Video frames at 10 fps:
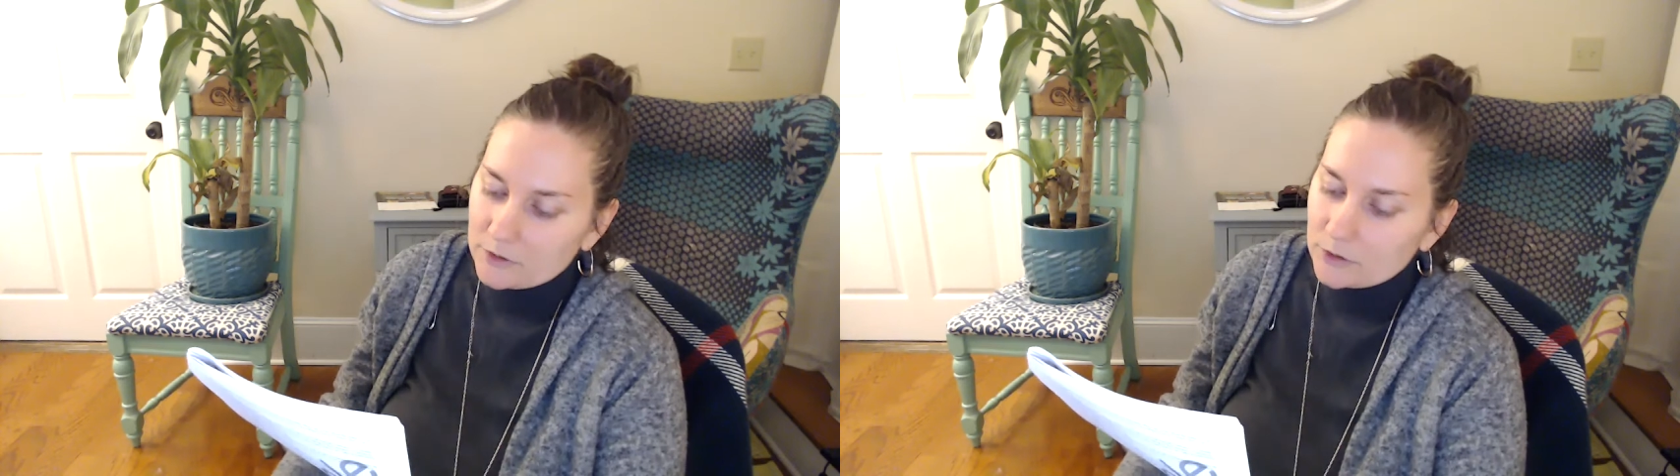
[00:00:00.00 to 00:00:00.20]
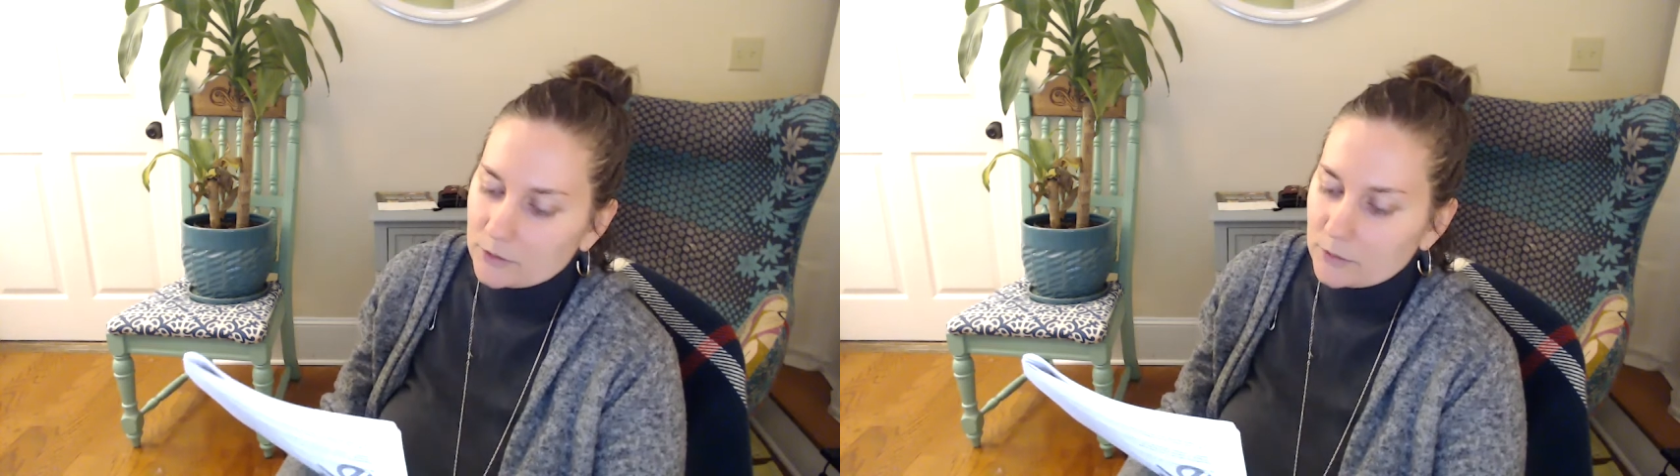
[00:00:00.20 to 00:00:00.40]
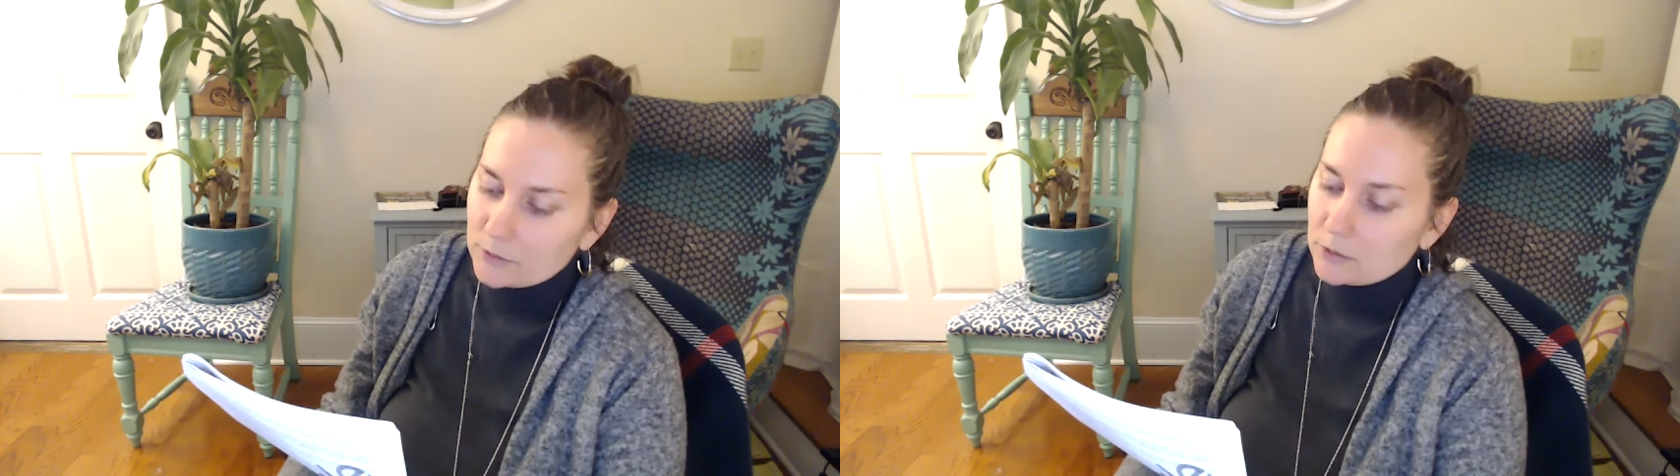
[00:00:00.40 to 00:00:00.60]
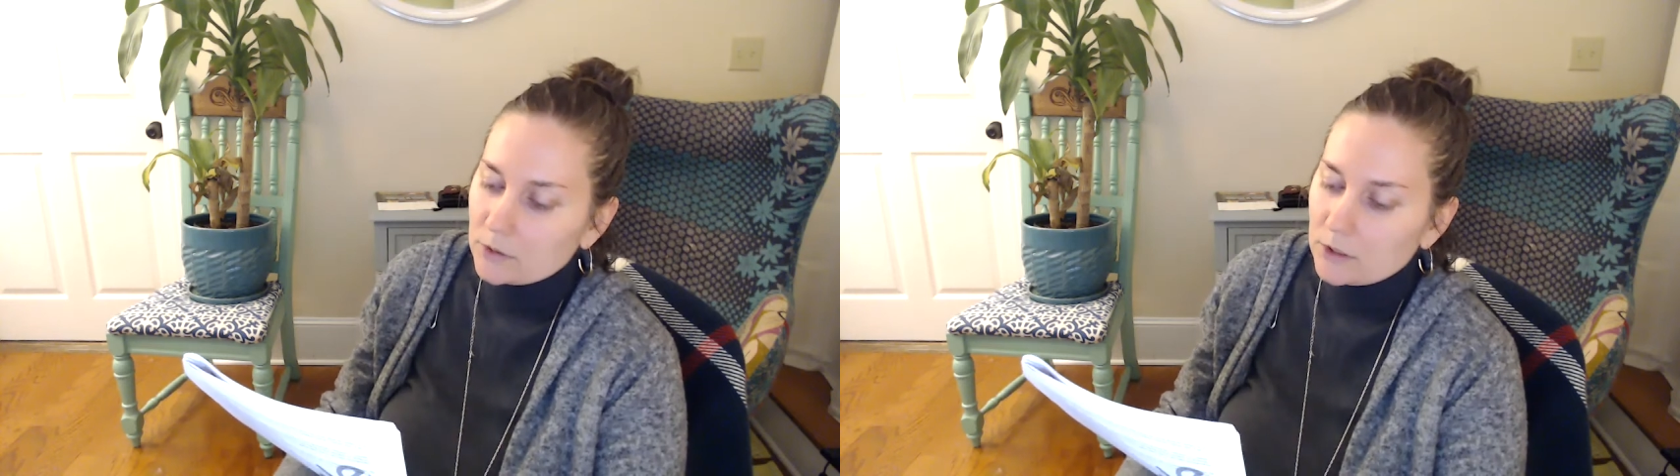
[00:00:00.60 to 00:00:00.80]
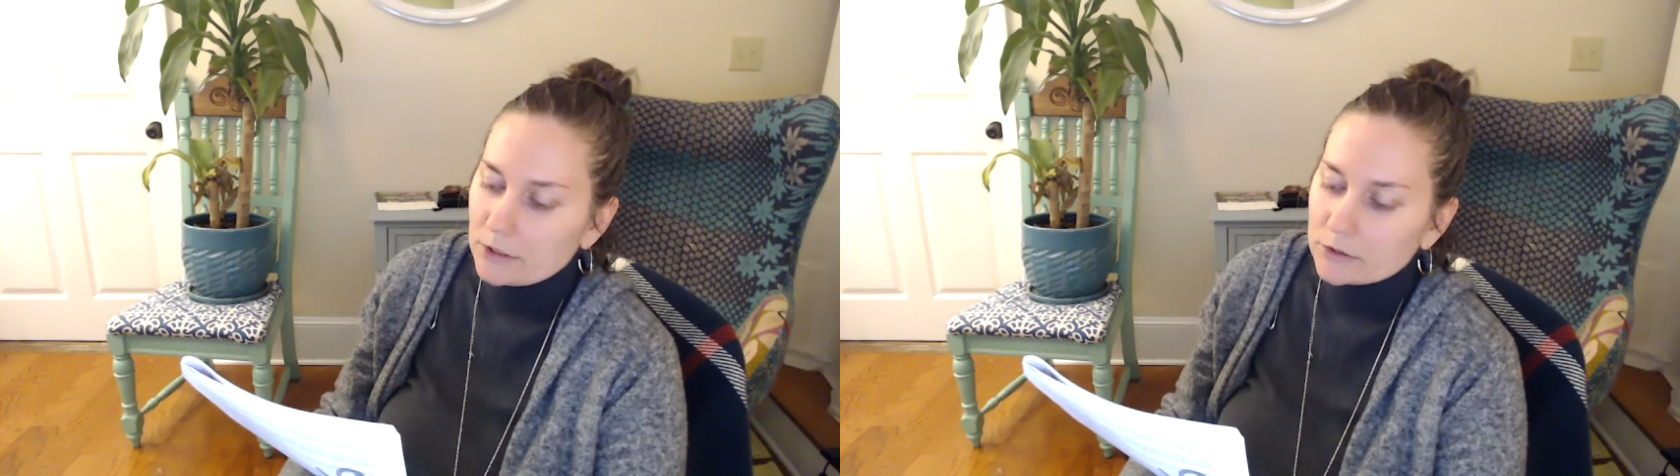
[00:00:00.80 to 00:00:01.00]
to
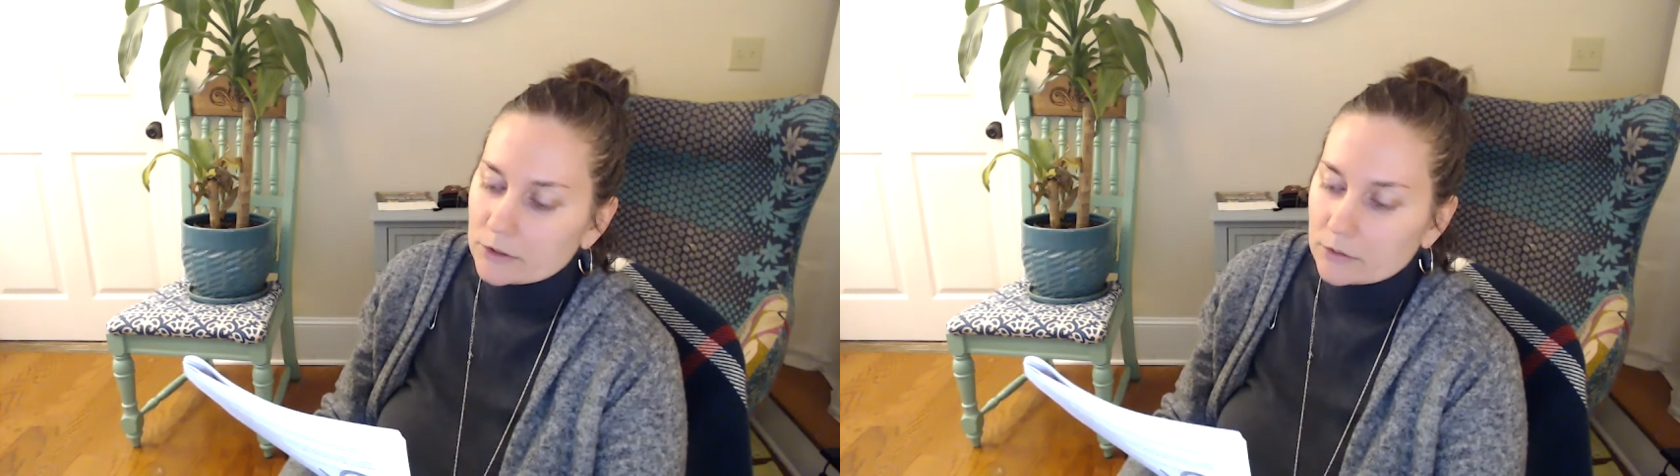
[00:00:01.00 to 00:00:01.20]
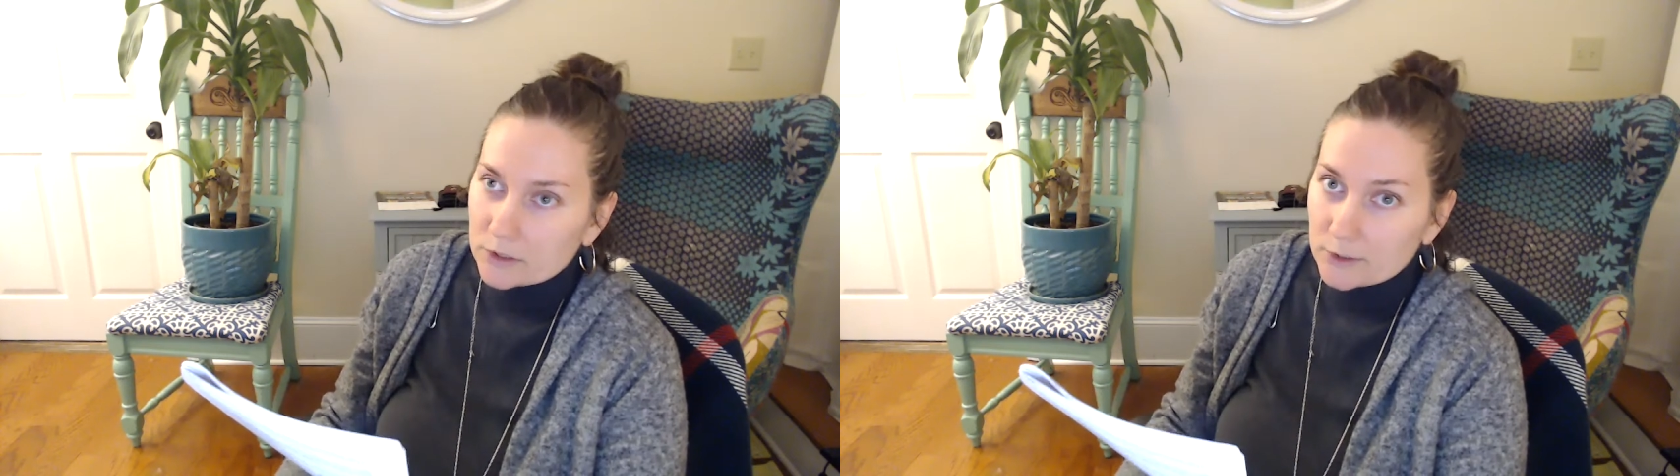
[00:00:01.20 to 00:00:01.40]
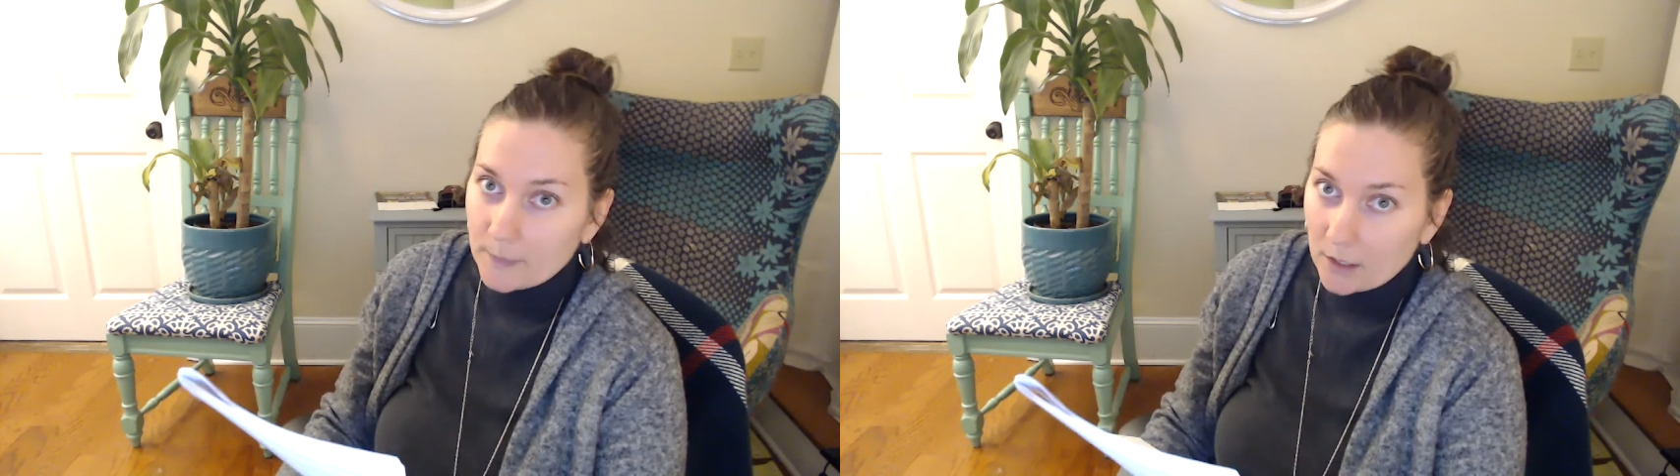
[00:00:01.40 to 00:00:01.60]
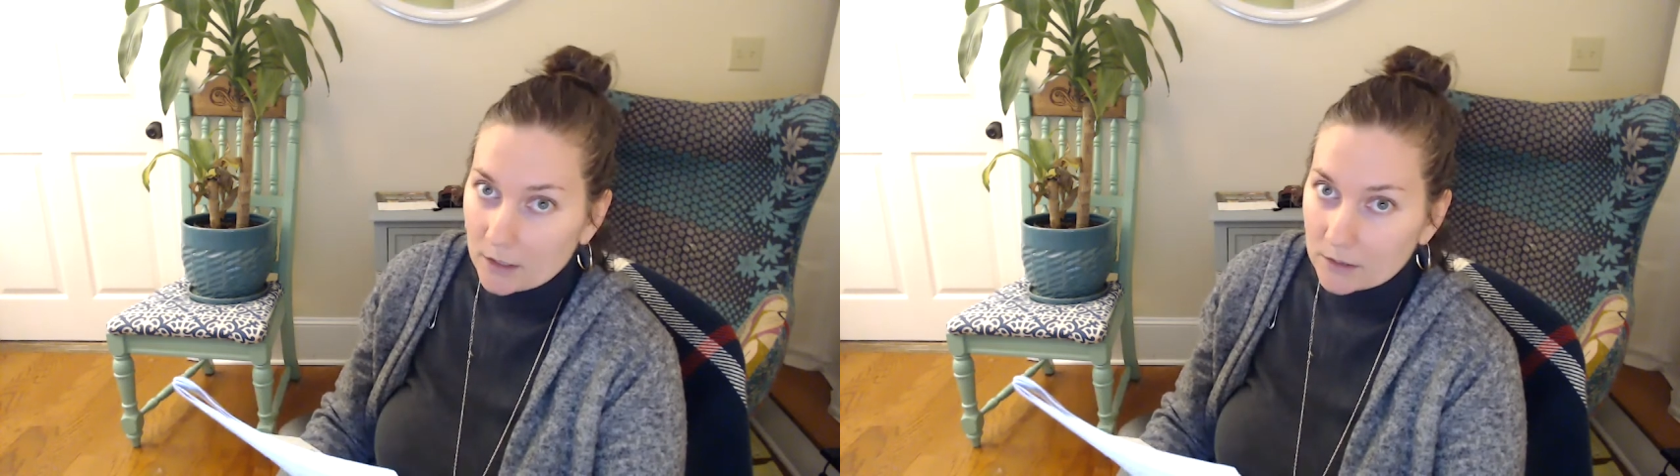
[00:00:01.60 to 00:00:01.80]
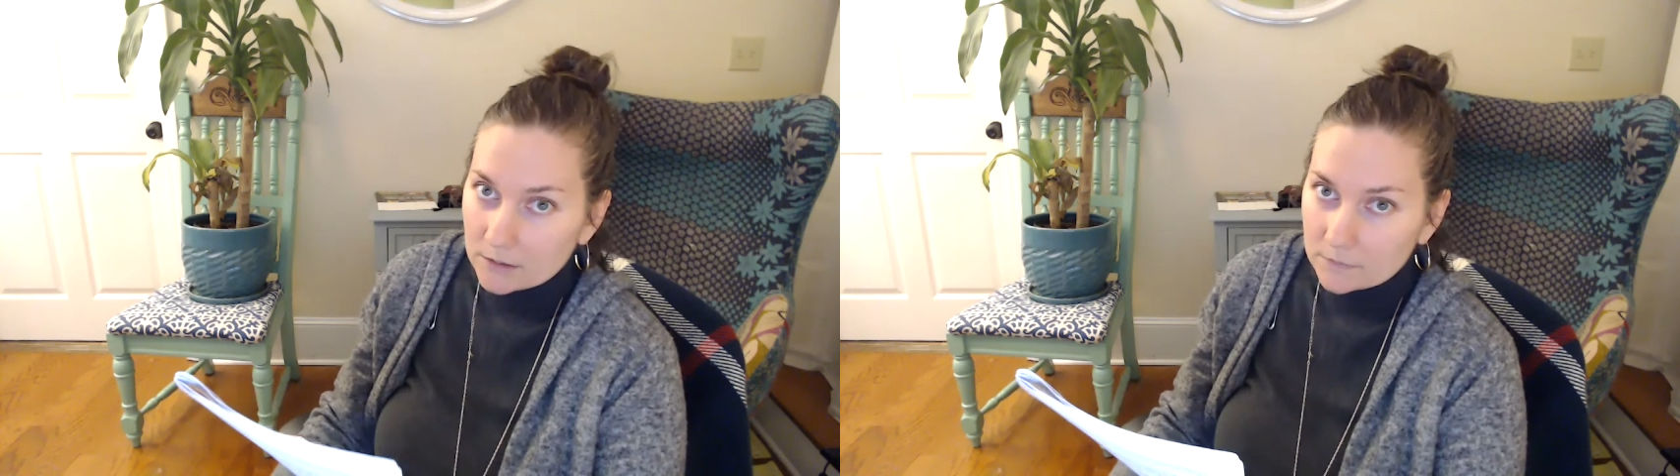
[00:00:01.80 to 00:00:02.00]
respond